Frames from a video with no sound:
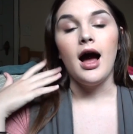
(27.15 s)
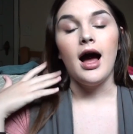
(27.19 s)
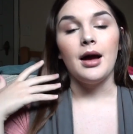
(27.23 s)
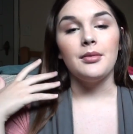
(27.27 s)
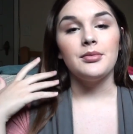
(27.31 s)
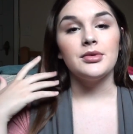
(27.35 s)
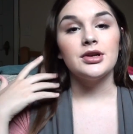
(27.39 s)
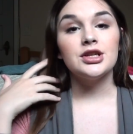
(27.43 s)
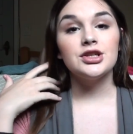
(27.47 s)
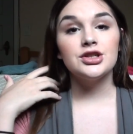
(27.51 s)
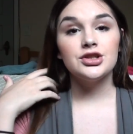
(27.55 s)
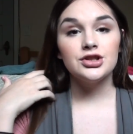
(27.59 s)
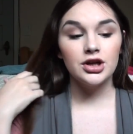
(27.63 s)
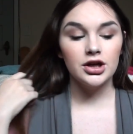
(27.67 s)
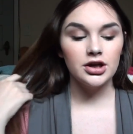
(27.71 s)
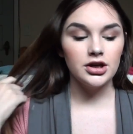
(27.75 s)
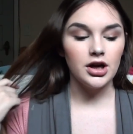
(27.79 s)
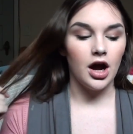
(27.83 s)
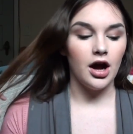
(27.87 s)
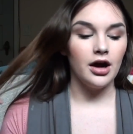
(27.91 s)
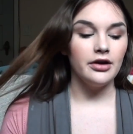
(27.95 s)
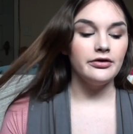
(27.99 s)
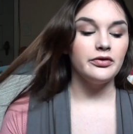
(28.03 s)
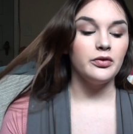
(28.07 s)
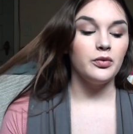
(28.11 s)
I'm going to start
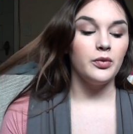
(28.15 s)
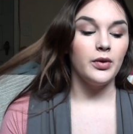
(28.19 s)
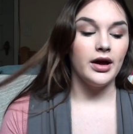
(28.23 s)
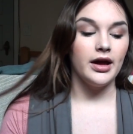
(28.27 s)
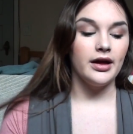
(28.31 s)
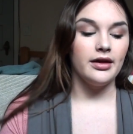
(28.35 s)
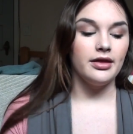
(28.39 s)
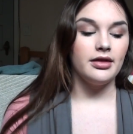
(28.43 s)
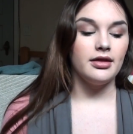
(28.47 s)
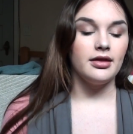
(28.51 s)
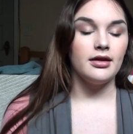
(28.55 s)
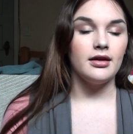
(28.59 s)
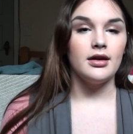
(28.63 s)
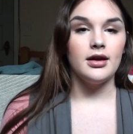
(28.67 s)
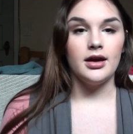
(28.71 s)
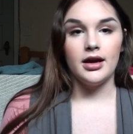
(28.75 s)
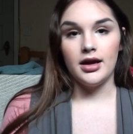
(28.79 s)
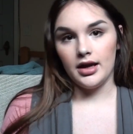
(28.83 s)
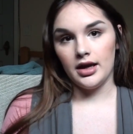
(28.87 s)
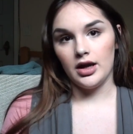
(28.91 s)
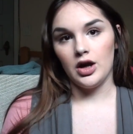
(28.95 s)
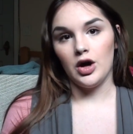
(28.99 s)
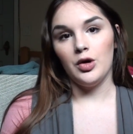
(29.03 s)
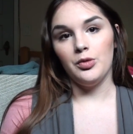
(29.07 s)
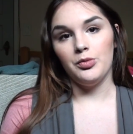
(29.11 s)
off with
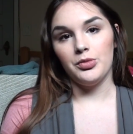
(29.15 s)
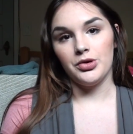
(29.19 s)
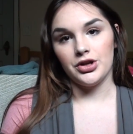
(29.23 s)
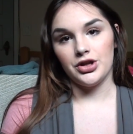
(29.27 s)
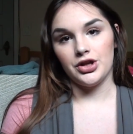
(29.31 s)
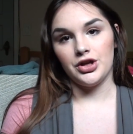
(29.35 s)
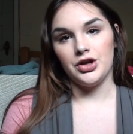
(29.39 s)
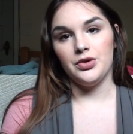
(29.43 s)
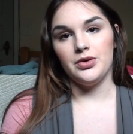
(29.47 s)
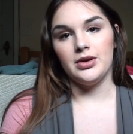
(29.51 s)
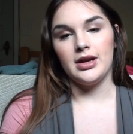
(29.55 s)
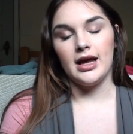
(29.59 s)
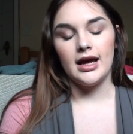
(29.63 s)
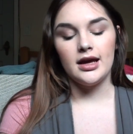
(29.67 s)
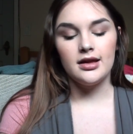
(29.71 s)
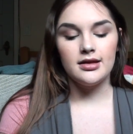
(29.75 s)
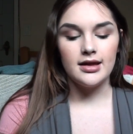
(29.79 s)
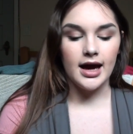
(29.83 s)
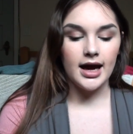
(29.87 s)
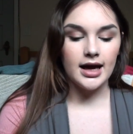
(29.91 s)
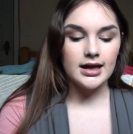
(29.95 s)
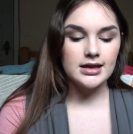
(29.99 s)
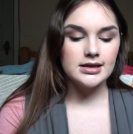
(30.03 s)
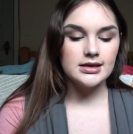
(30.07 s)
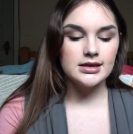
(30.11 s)
a home birth Q&A
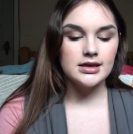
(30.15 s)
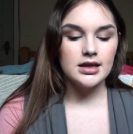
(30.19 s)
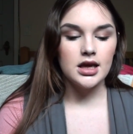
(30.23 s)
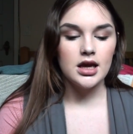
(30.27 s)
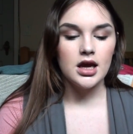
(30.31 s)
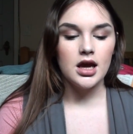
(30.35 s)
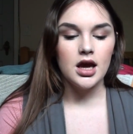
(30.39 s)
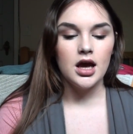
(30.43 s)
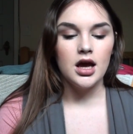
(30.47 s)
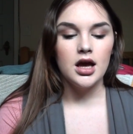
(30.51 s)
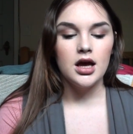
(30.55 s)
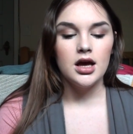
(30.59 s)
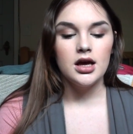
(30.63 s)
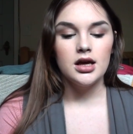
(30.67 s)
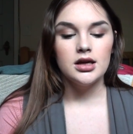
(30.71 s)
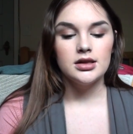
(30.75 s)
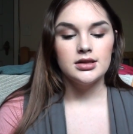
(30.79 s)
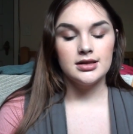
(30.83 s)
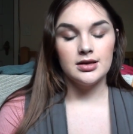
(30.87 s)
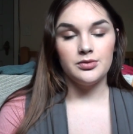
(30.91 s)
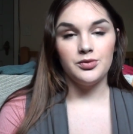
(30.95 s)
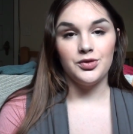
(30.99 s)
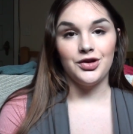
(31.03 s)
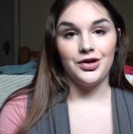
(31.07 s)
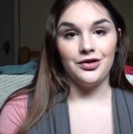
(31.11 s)
that
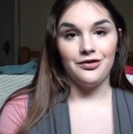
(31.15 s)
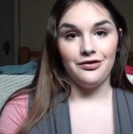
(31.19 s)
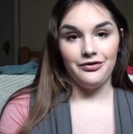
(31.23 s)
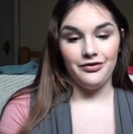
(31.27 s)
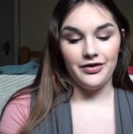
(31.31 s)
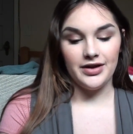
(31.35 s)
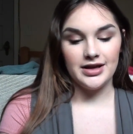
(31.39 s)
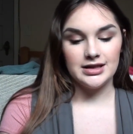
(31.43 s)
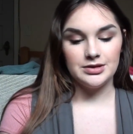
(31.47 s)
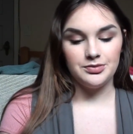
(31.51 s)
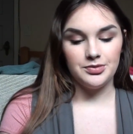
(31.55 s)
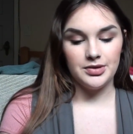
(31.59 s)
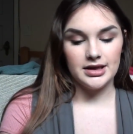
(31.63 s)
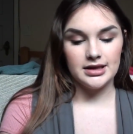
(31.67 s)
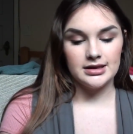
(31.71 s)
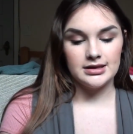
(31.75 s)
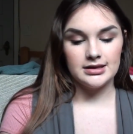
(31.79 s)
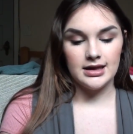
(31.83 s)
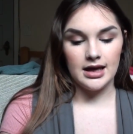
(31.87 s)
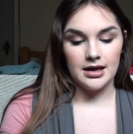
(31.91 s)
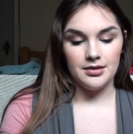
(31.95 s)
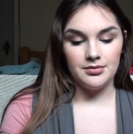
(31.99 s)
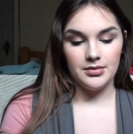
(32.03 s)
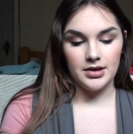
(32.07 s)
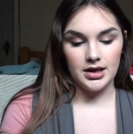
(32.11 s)
someone on Facebook
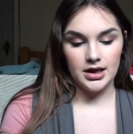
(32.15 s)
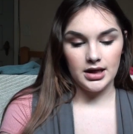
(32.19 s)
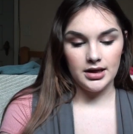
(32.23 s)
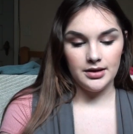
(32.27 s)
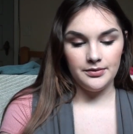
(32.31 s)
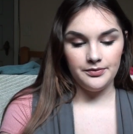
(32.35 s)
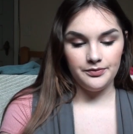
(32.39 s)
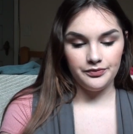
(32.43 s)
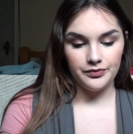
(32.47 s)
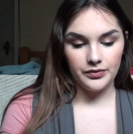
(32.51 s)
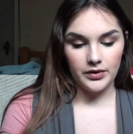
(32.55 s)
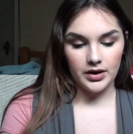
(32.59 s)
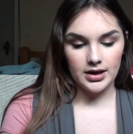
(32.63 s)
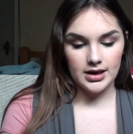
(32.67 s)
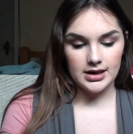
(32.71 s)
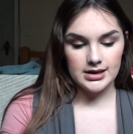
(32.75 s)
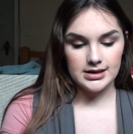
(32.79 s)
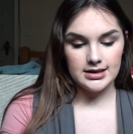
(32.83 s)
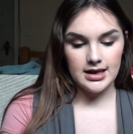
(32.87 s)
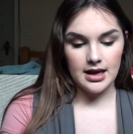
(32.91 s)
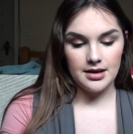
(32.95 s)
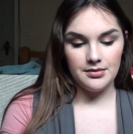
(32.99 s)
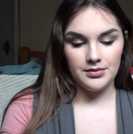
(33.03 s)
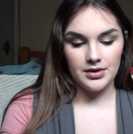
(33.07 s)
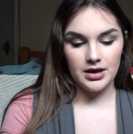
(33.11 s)
sent me. They
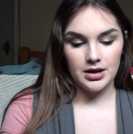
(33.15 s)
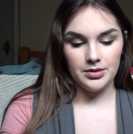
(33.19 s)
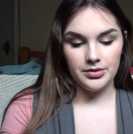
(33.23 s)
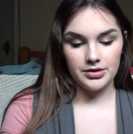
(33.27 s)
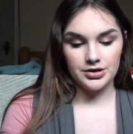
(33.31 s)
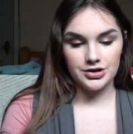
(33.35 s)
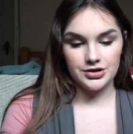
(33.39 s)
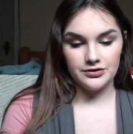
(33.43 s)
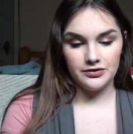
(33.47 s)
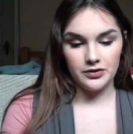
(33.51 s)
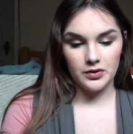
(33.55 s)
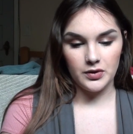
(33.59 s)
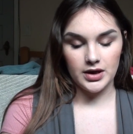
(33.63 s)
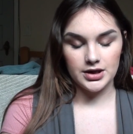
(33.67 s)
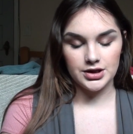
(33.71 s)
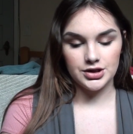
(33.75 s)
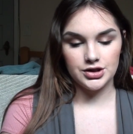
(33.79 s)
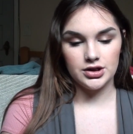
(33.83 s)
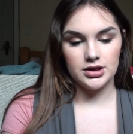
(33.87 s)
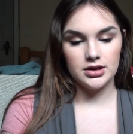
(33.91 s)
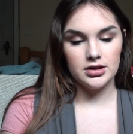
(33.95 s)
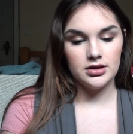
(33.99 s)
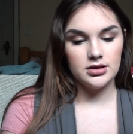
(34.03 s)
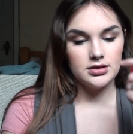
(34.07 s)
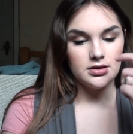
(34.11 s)
sent me a bunch of
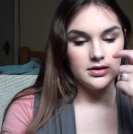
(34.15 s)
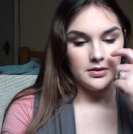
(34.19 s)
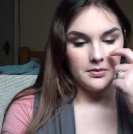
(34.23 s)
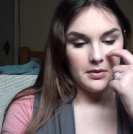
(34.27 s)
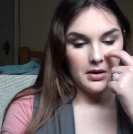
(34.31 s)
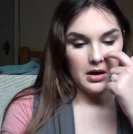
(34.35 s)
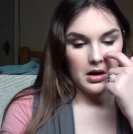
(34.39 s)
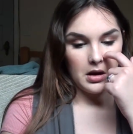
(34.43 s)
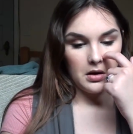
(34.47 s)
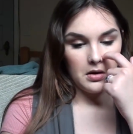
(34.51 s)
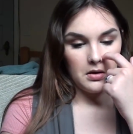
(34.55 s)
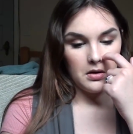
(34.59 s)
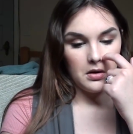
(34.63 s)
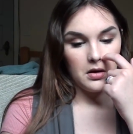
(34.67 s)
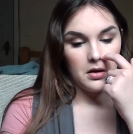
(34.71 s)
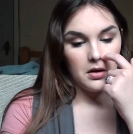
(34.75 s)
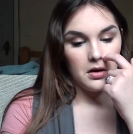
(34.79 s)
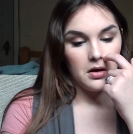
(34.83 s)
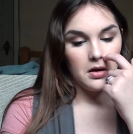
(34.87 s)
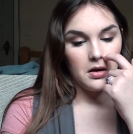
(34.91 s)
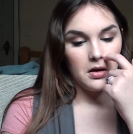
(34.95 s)
questions about